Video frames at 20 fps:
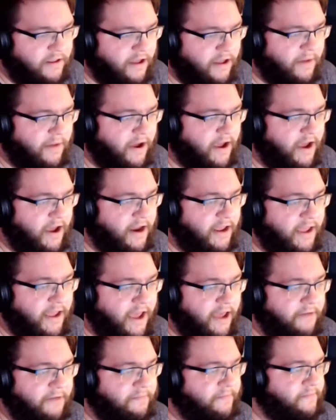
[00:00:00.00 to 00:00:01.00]
not my kind of
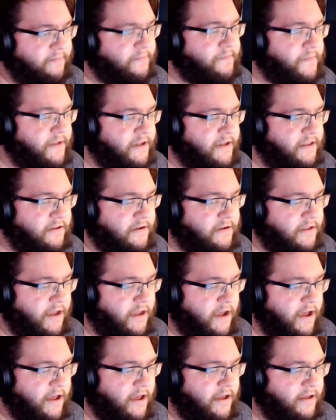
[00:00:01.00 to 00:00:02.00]
game. It looked like
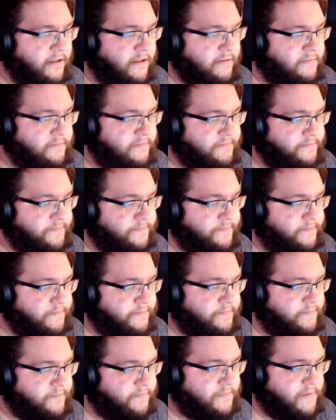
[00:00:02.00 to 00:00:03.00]
a
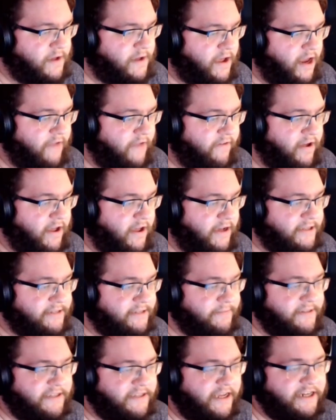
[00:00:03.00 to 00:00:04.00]
kind of a
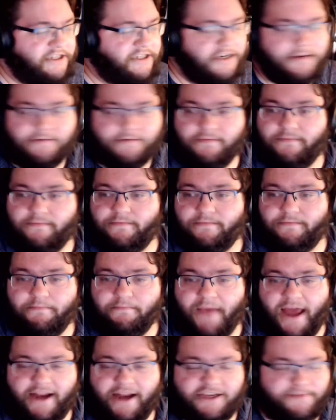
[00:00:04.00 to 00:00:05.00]
customization
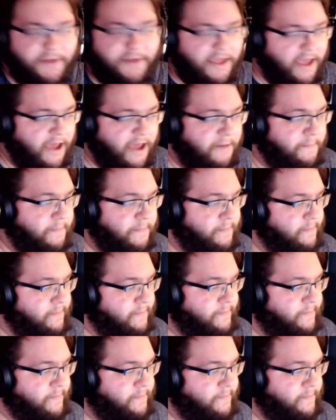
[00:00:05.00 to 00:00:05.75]
management game.